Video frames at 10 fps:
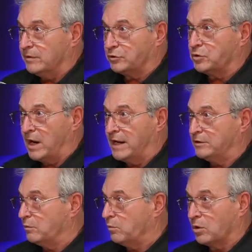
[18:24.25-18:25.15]
trying
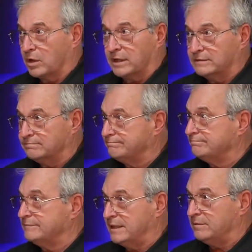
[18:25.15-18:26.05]
to work and
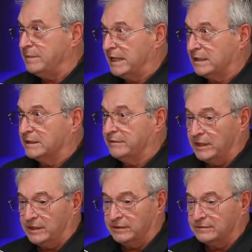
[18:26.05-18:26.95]
make a
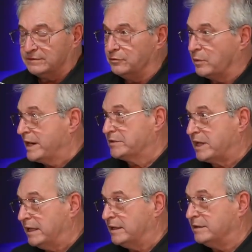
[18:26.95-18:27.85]
living and raise
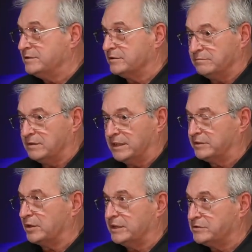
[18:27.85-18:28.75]
kids and get
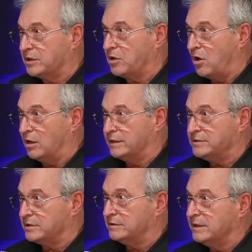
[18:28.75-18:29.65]
their kids in
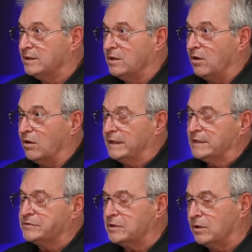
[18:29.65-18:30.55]
college and all
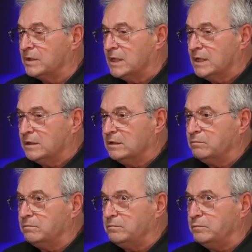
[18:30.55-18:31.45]
this. So
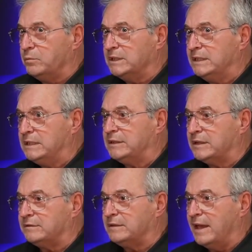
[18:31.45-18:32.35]
you really need
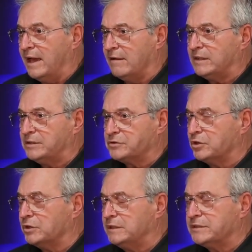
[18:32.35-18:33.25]
to have these
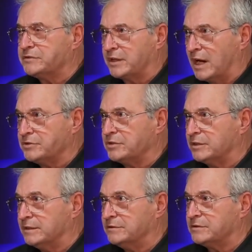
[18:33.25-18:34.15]
good
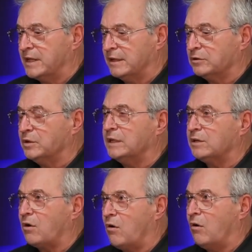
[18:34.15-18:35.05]
discussions and look
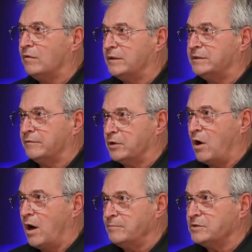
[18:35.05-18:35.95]
at all the different
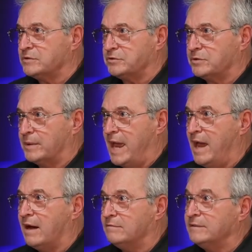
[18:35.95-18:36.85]
options that you
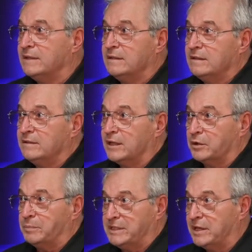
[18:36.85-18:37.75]
have that
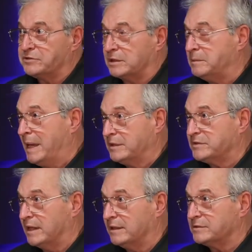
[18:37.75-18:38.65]
could potentially make
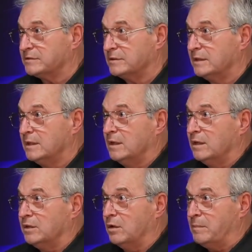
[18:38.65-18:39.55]
sense. Yeah.
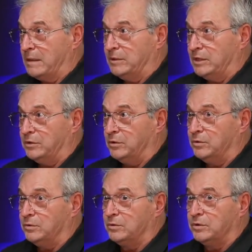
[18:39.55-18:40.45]
You know, maybe
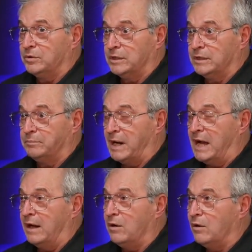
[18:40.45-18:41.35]
you could
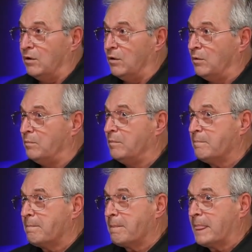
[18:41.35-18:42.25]
buy a home
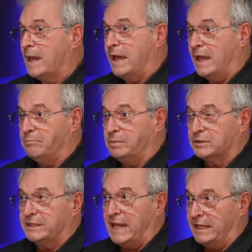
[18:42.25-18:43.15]
and
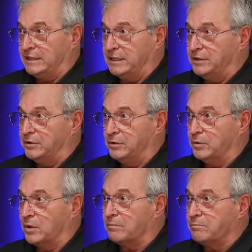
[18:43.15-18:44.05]
build an
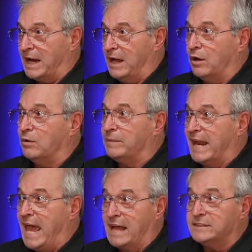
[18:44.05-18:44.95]
ADU, or buy a home
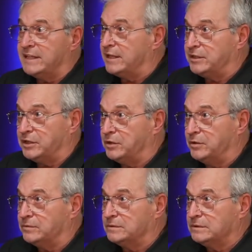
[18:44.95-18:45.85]
that has an
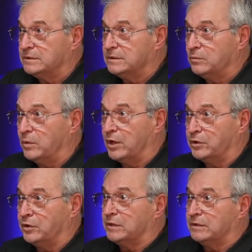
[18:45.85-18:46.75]
ADU, where
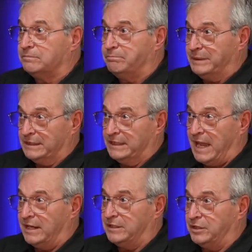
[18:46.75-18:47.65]
you could be in the
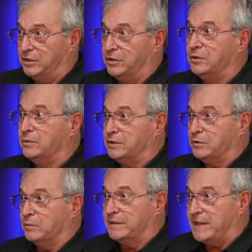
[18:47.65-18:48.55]
ADU and
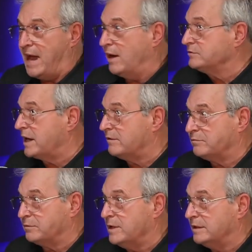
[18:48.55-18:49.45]
you rent the house out
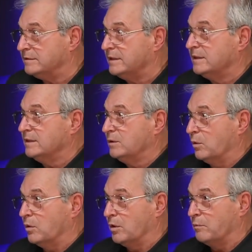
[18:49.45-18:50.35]
in front. Yeah.
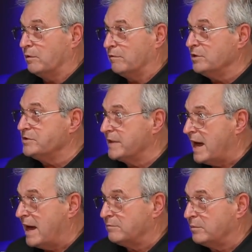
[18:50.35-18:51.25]
Or reverse
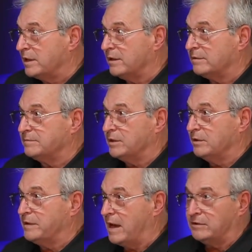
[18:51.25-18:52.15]
that, where, you know,
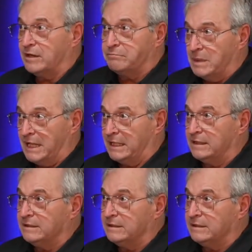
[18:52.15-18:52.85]
if you have enough money.